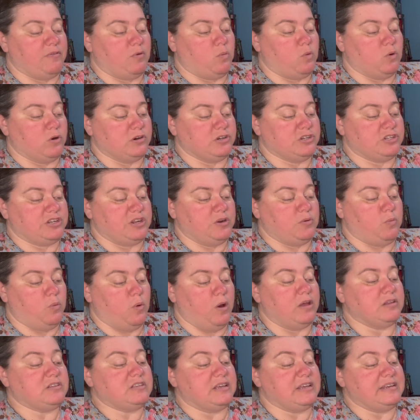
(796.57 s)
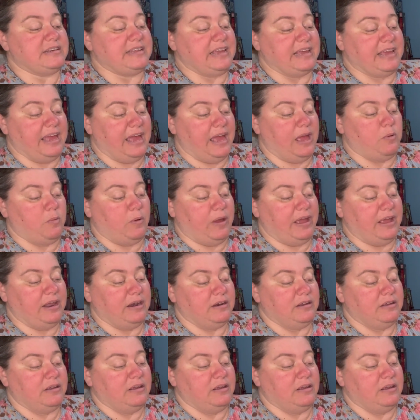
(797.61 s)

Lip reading: a worsted, it's a DK weight,